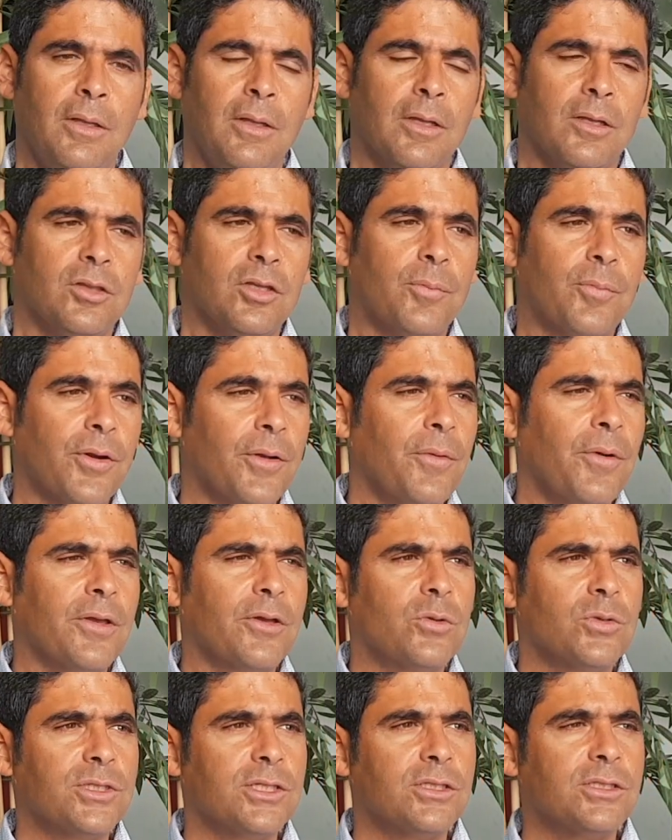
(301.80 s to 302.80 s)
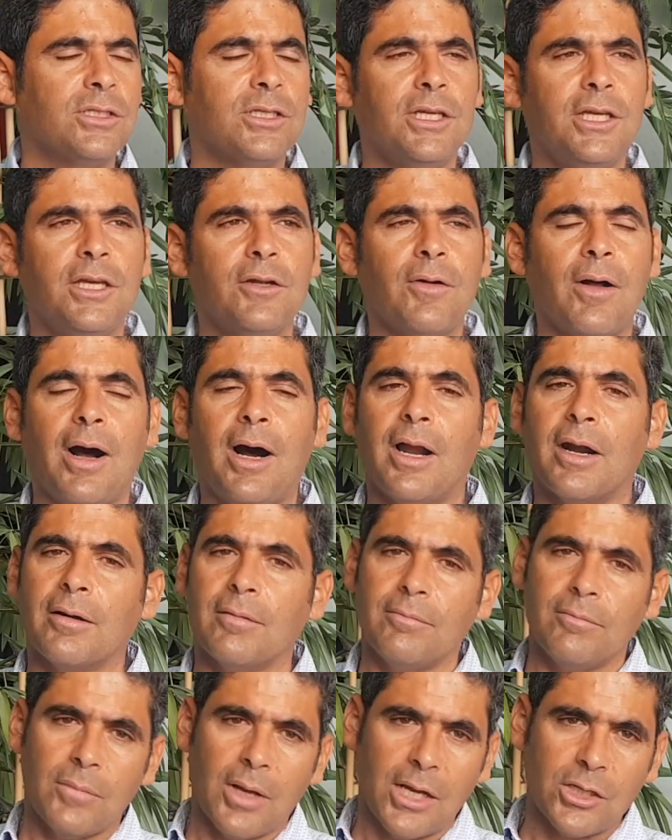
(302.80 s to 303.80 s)
The prerequisites here
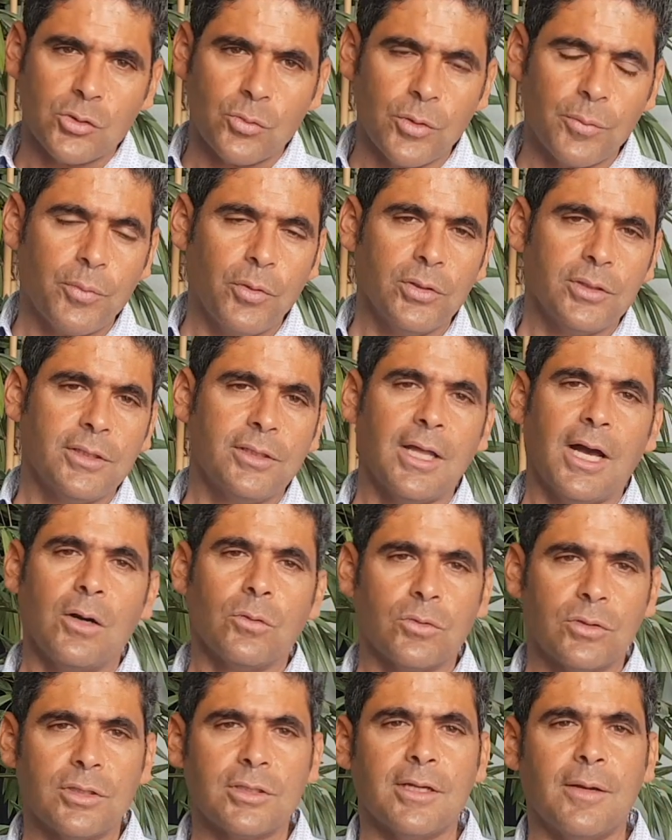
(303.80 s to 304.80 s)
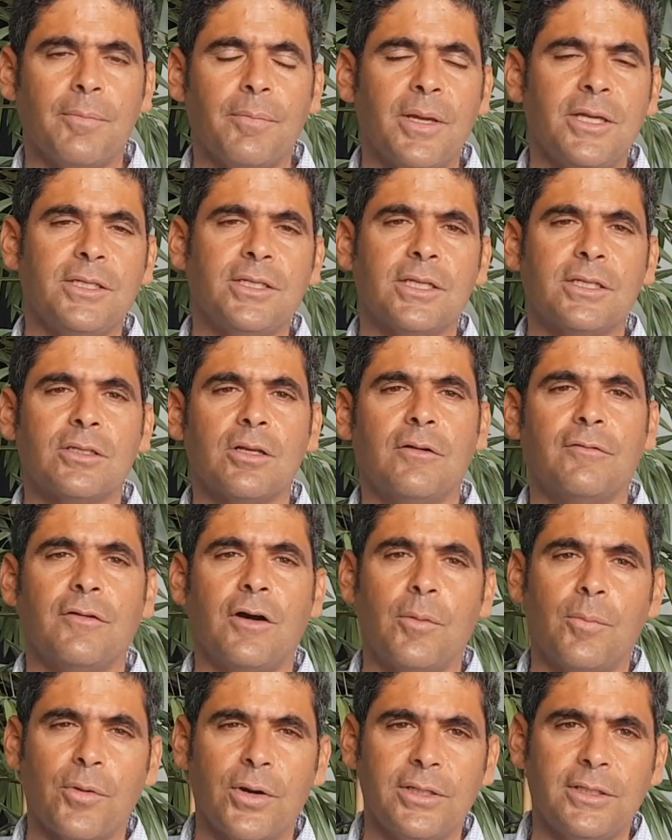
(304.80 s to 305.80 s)
are, as we pointed out, some basics of
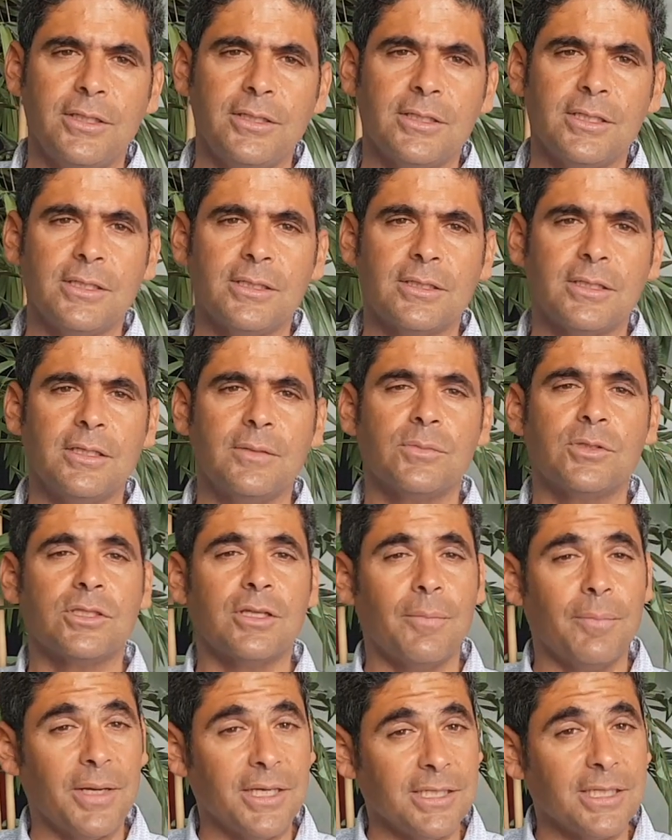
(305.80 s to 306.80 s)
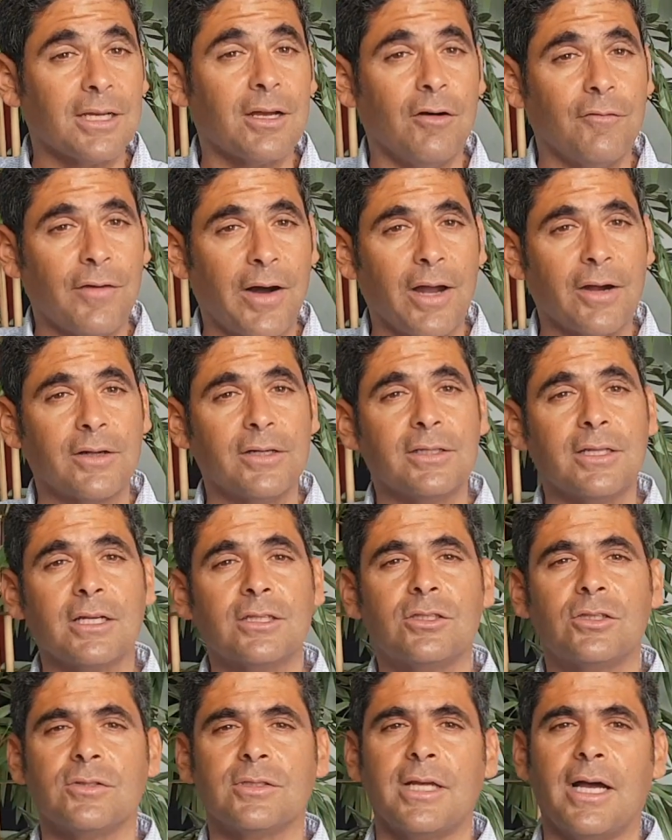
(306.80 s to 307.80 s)
operating systems, some basics of
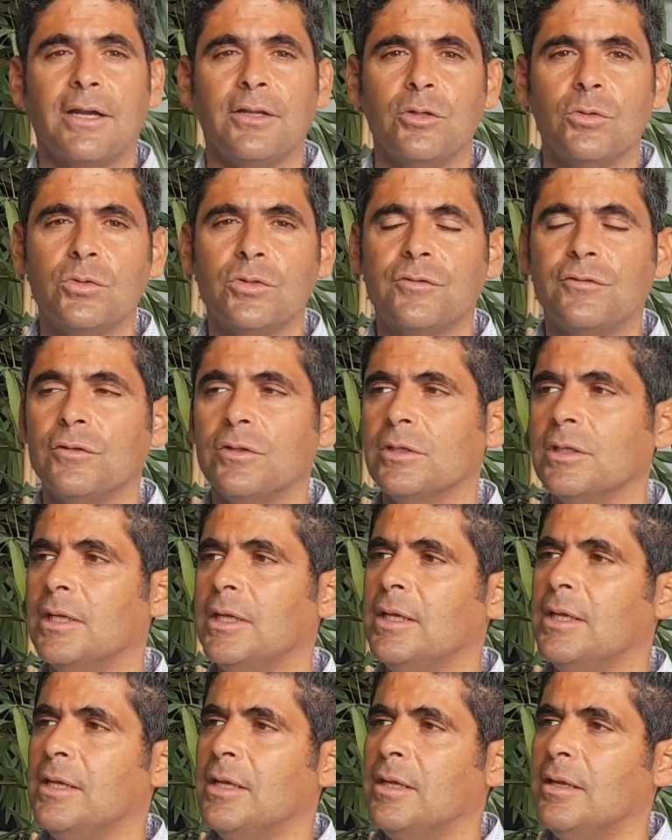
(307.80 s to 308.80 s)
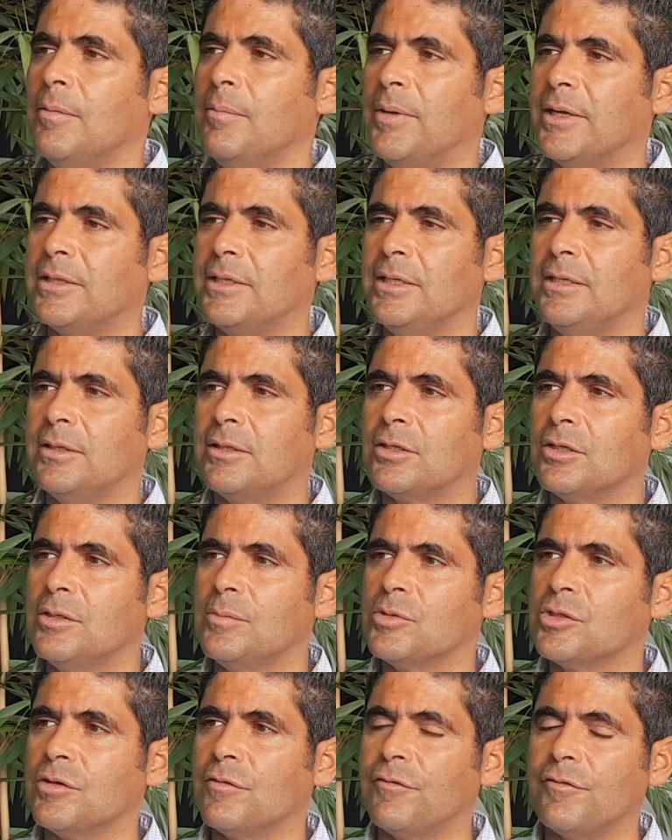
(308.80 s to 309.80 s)
architectures are useful, but in
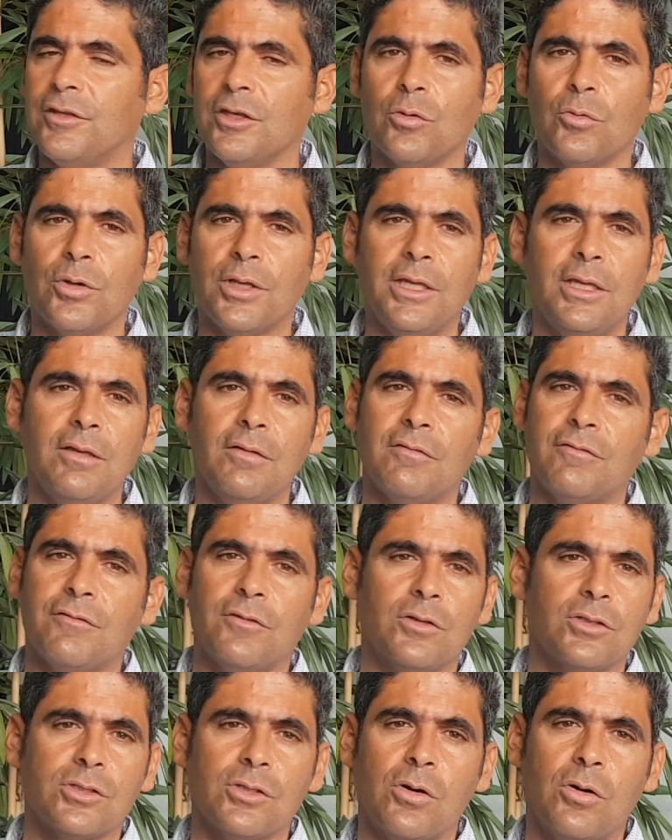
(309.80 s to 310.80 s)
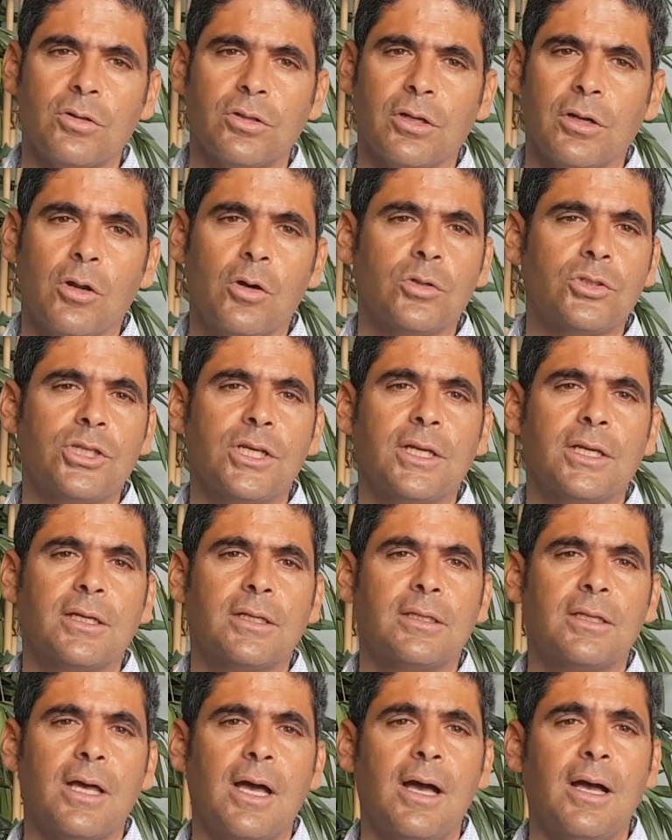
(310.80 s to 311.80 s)
terms of theory, first order
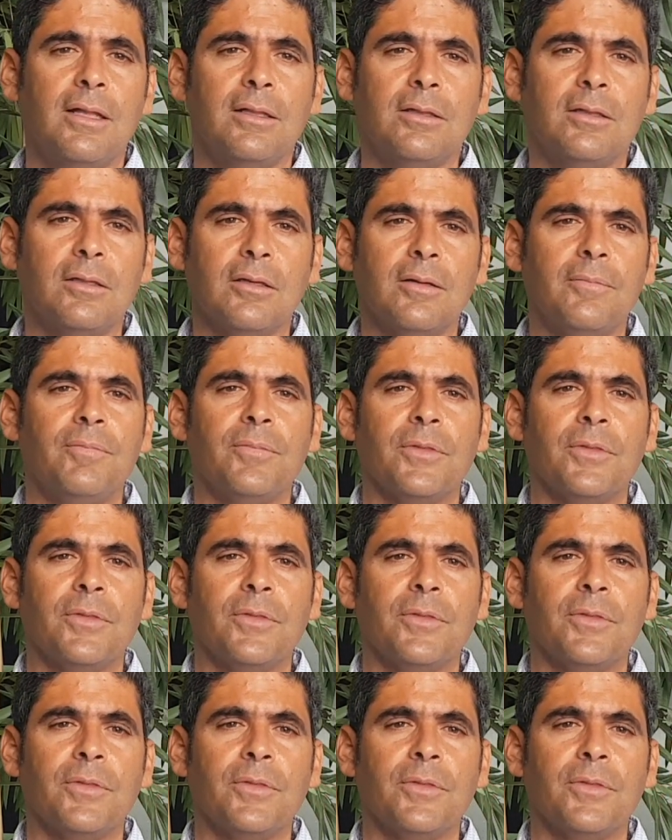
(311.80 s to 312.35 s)
logic and